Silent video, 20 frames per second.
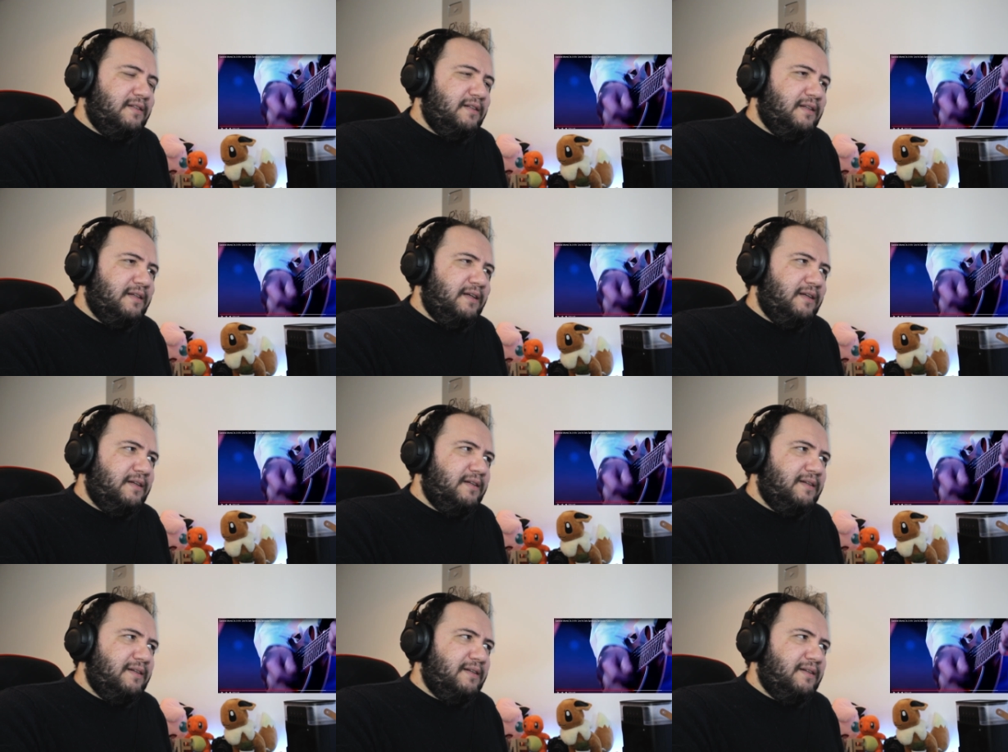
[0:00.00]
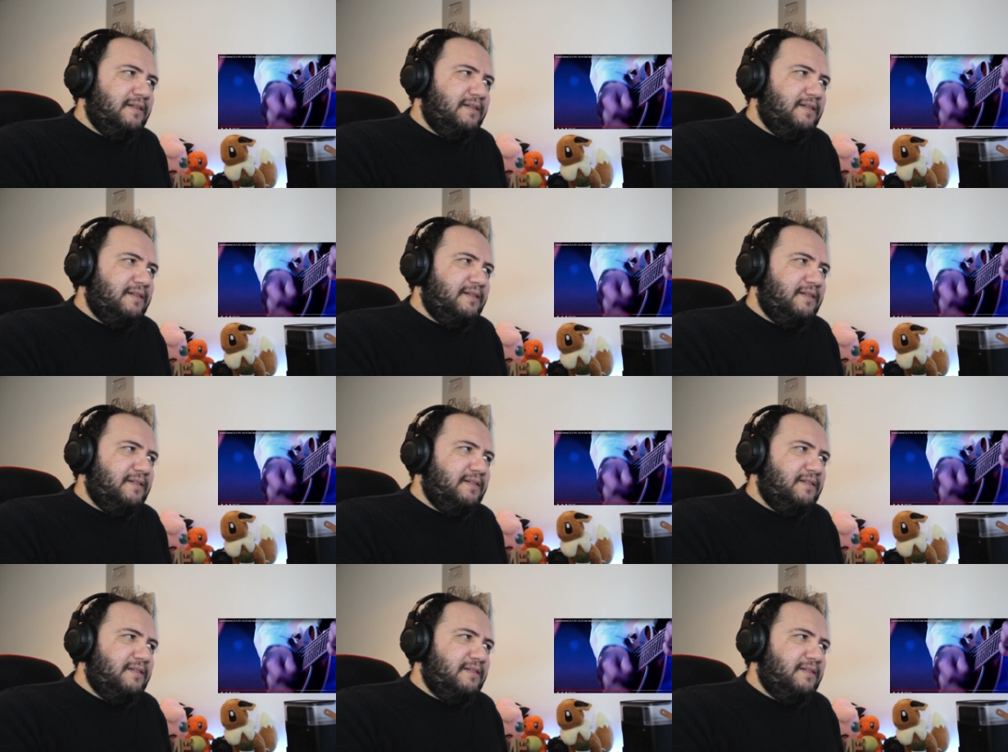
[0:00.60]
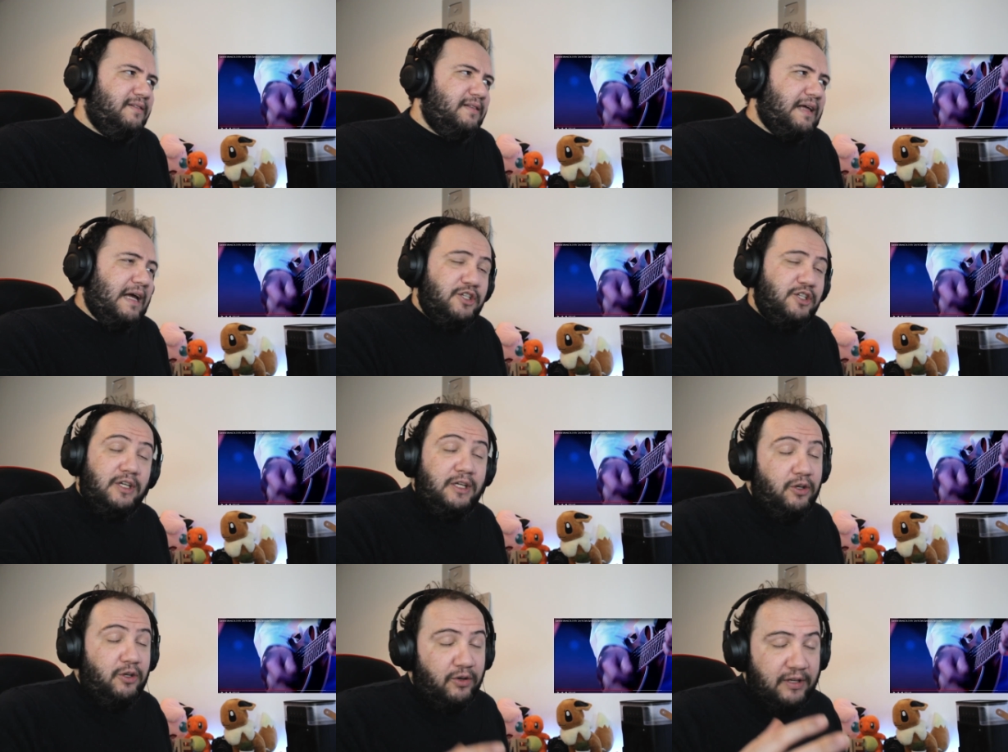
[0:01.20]
like
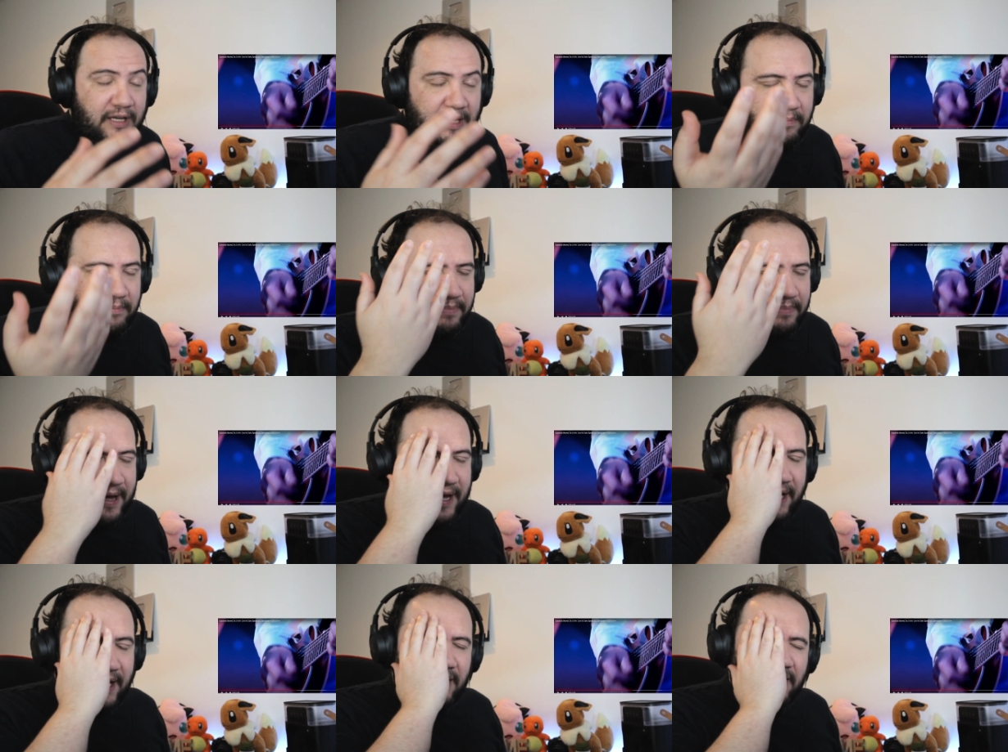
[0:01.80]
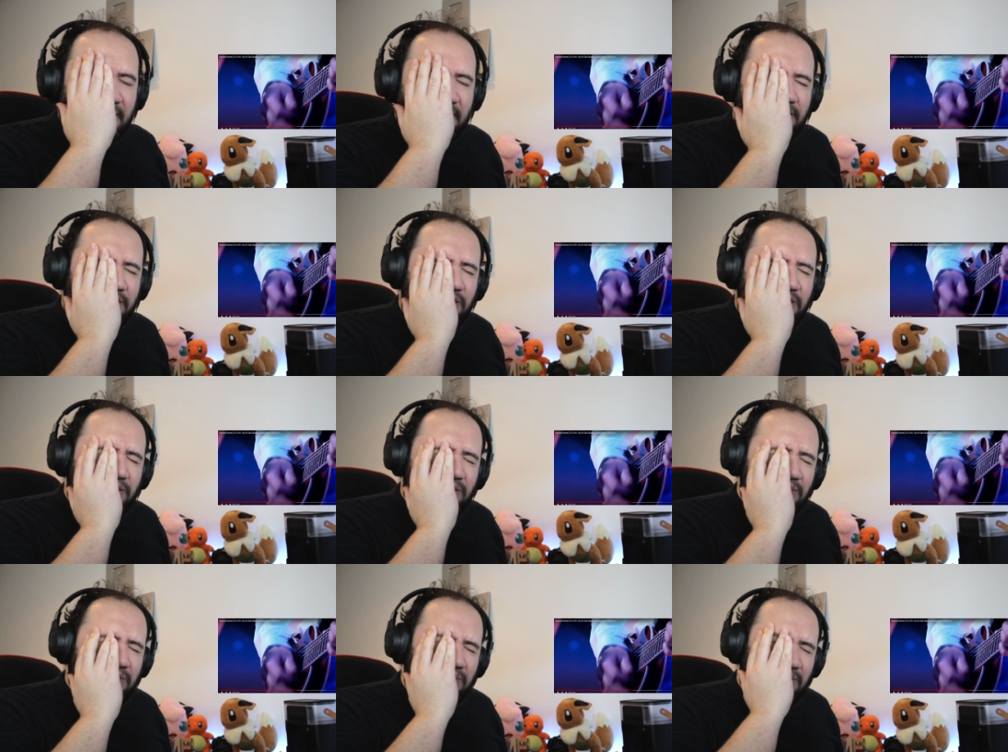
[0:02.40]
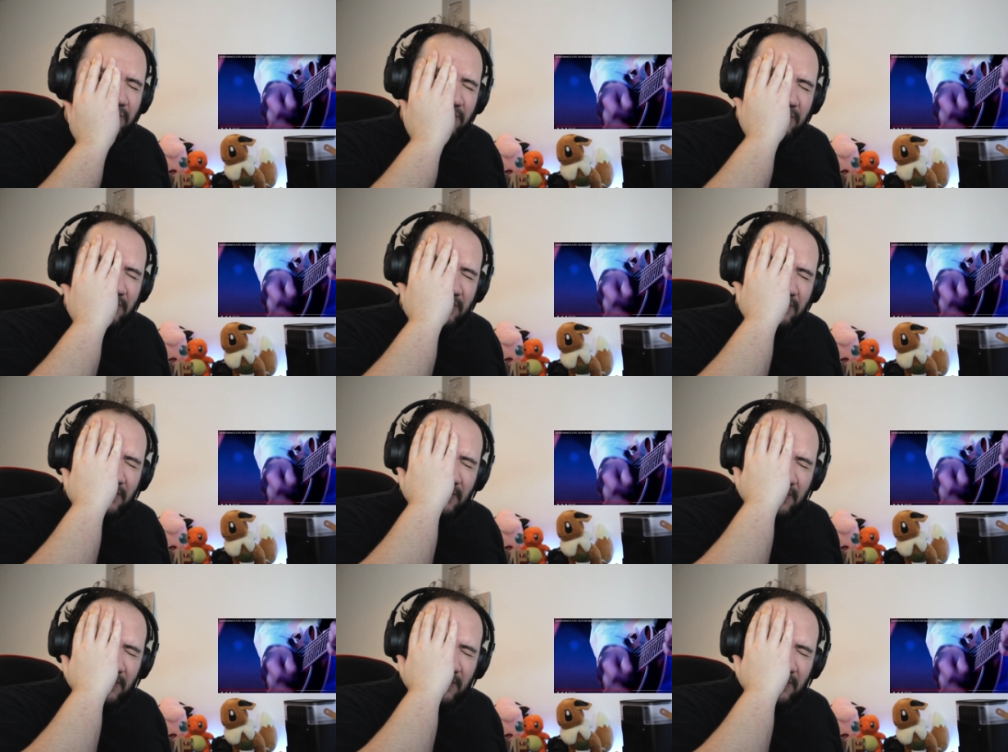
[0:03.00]
actually looking back to,